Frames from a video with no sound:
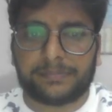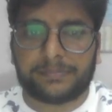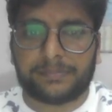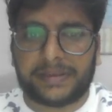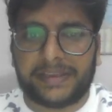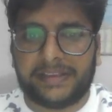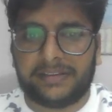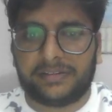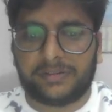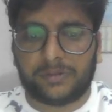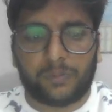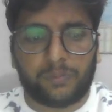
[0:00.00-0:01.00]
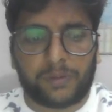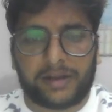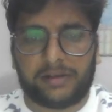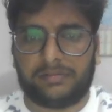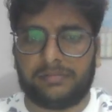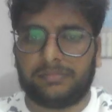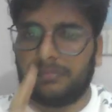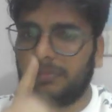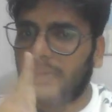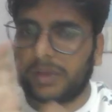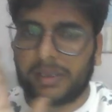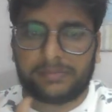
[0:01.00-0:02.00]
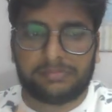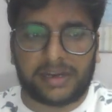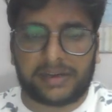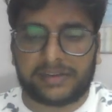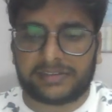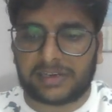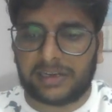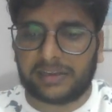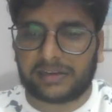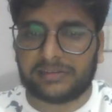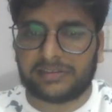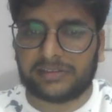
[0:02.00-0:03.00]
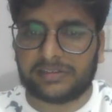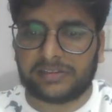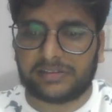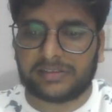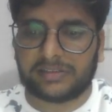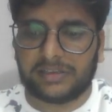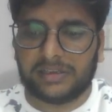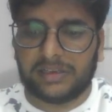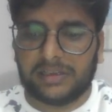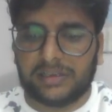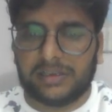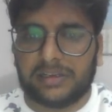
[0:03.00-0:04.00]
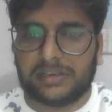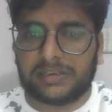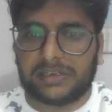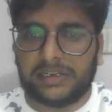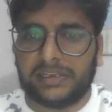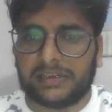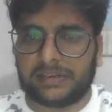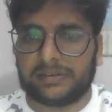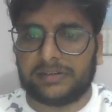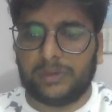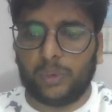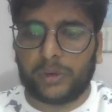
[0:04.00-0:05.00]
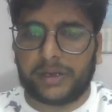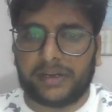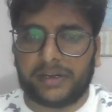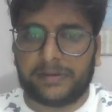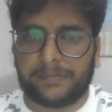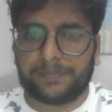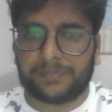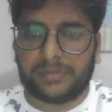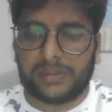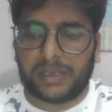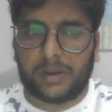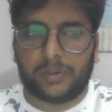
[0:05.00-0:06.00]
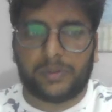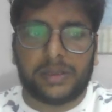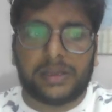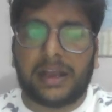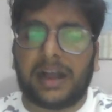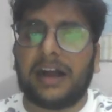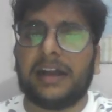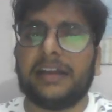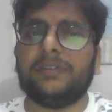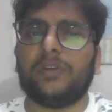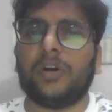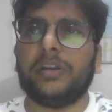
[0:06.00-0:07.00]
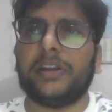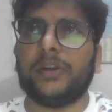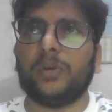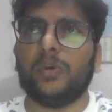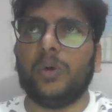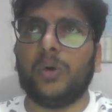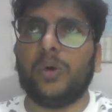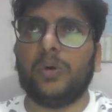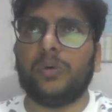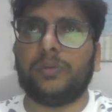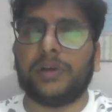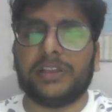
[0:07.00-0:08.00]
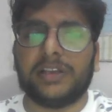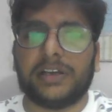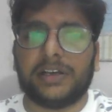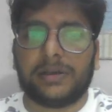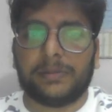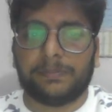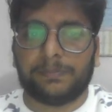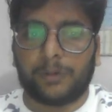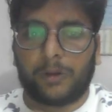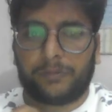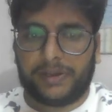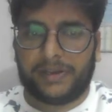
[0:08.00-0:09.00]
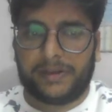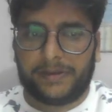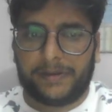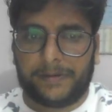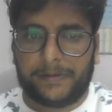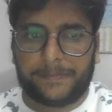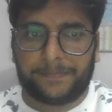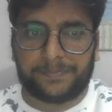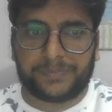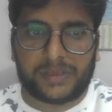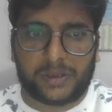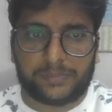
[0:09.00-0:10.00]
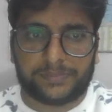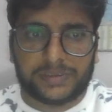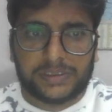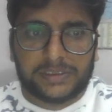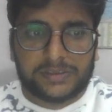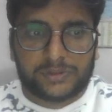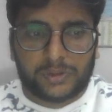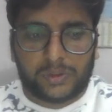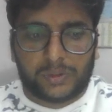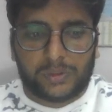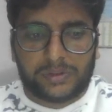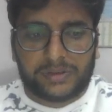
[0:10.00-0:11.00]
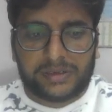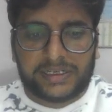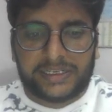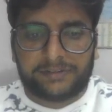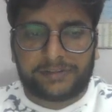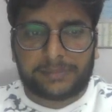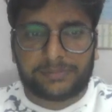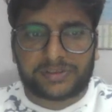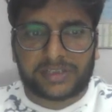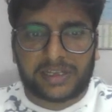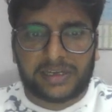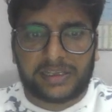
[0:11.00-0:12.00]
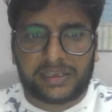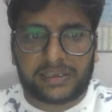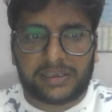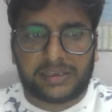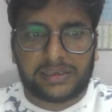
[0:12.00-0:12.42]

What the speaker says: is 1. Okay, that is clear. This is clear, noted. Now I wanted to go for the profit now. So if I'm selling